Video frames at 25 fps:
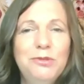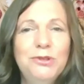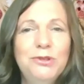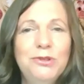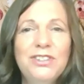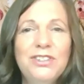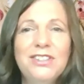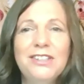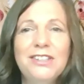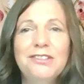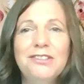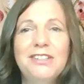more
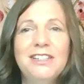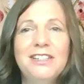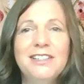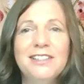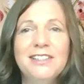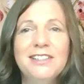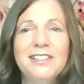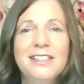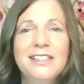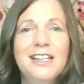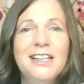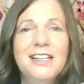
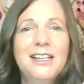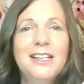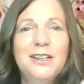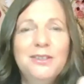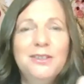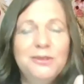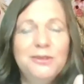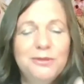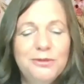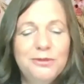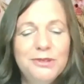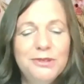serious.
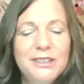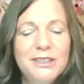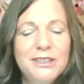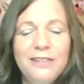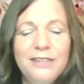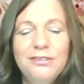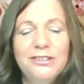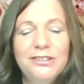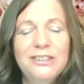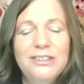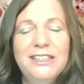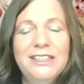
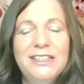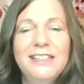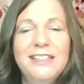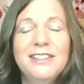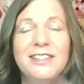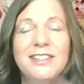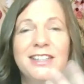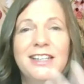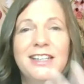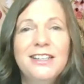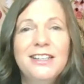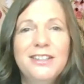Whatever it
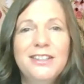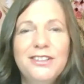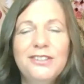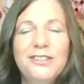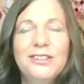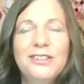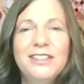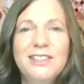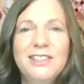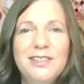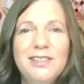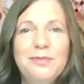is,
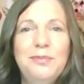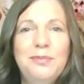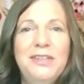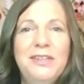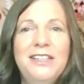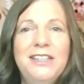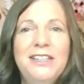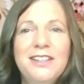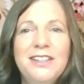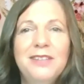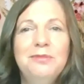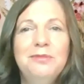there has
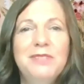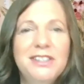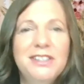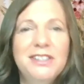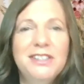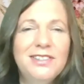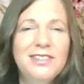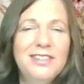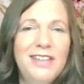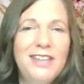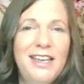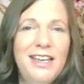been a
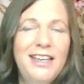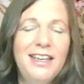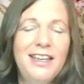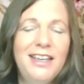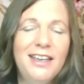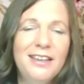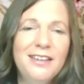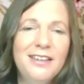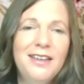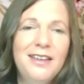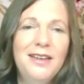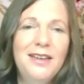
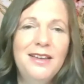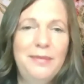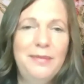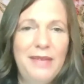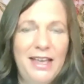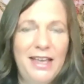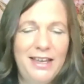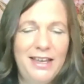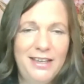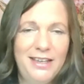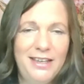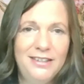mistake
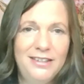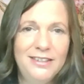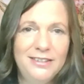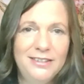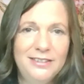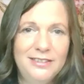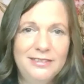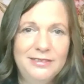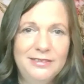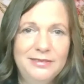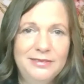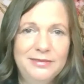made.
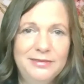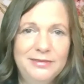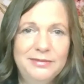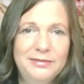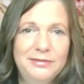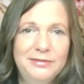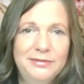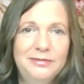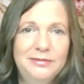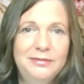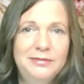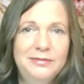
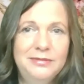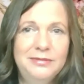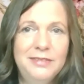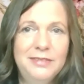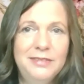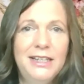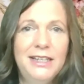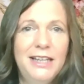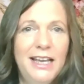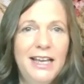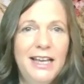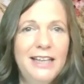
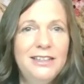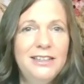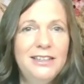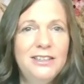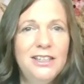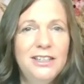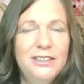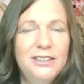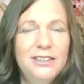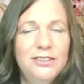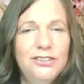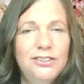
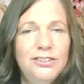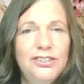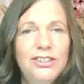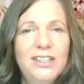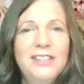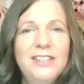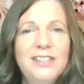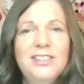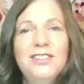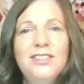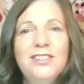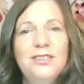And
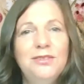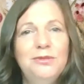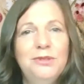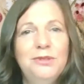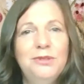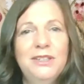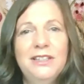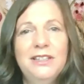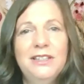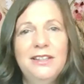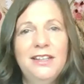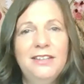just
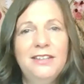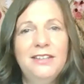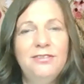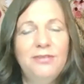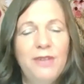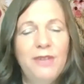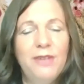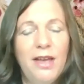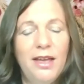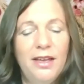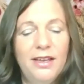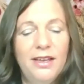when they
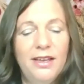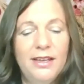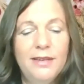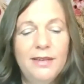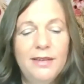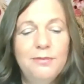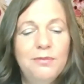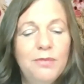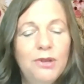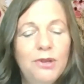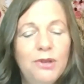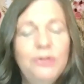
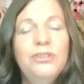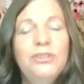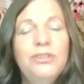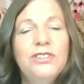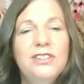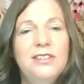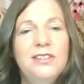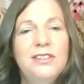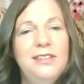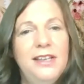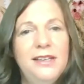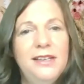
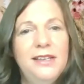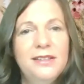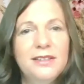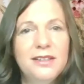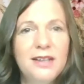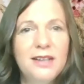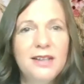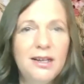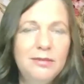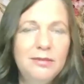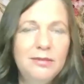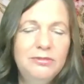most need
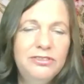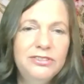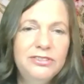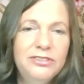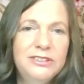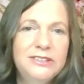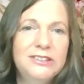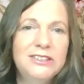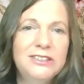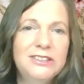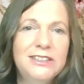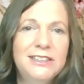
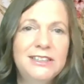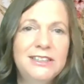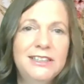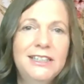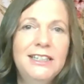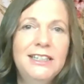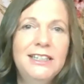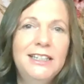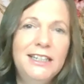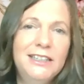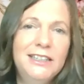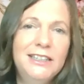comfort
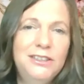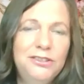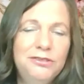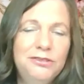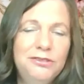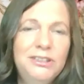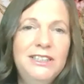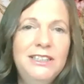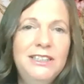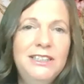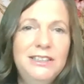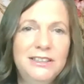and
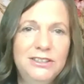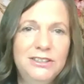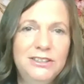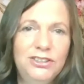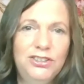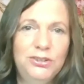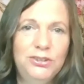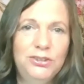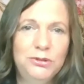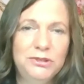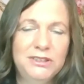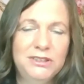
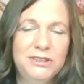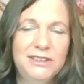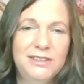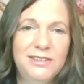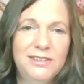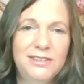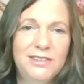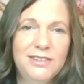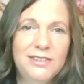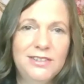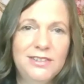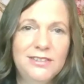
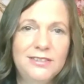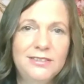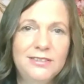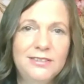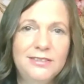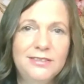reassurance,